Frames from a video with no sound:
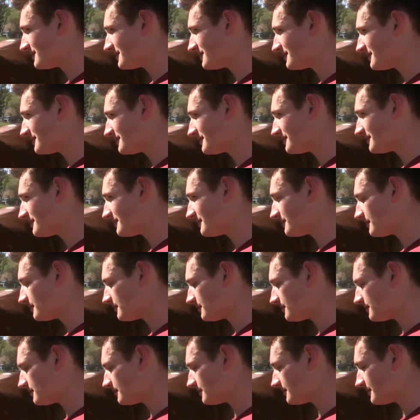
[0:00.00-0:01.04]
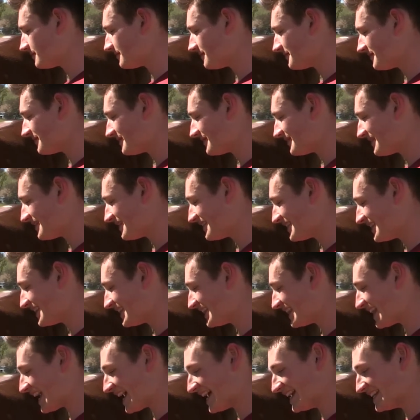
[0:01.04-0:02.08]
Do your four. Good.
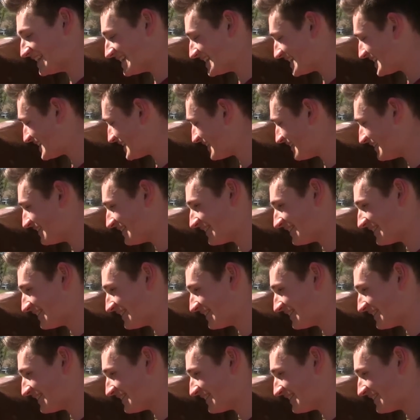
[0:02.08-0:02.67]
That is now so are